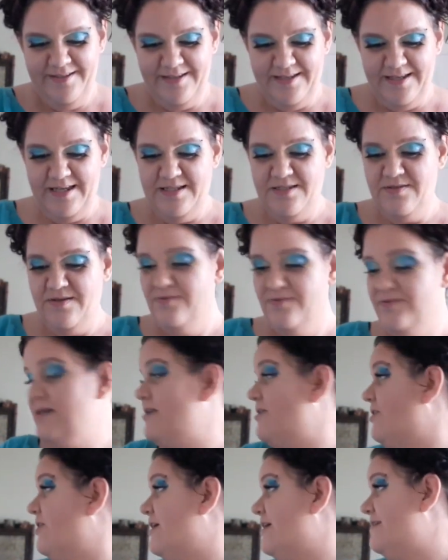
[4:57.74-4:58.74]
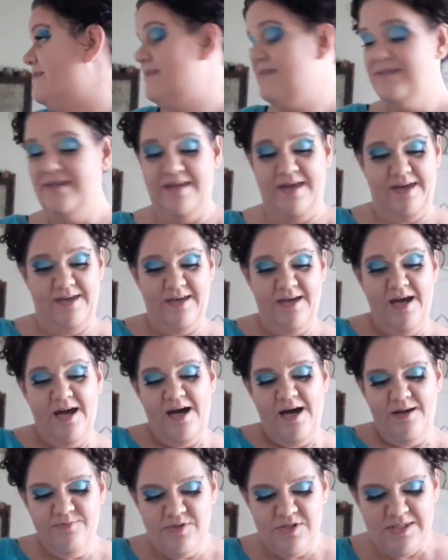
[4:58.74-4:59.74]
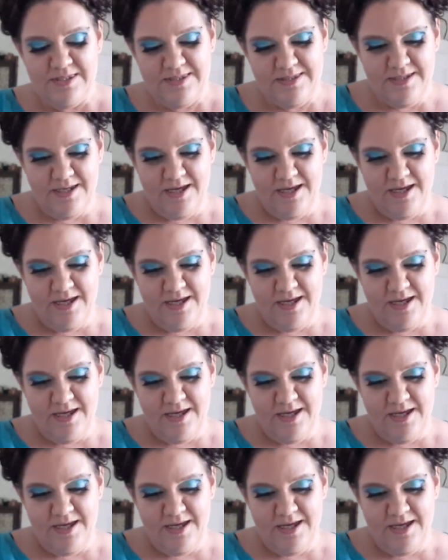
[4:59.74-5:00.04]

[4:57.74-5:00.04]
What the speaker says: That's what we're cooking today. I'm just